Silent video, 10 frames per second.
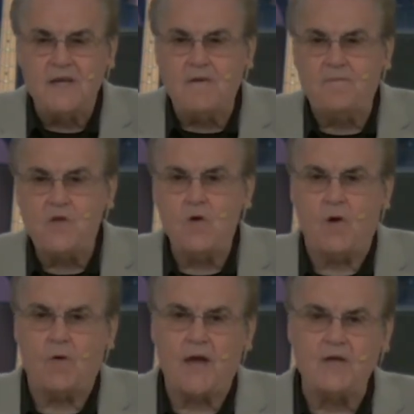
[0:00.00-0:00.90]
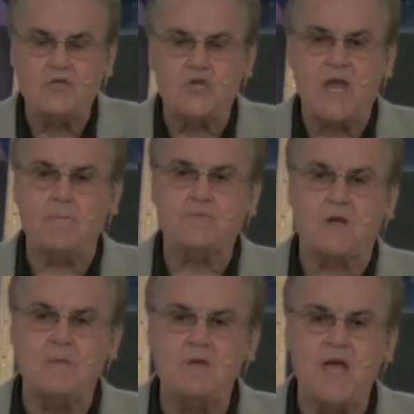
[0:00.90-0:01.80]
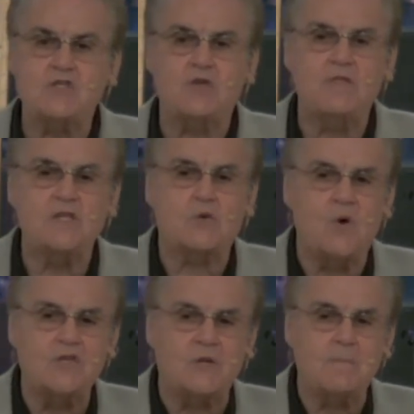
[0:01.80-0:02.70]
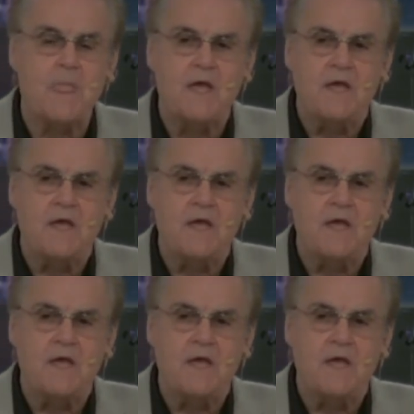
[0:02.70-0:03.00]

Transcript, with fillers: If you are a champion, let me ask you this question.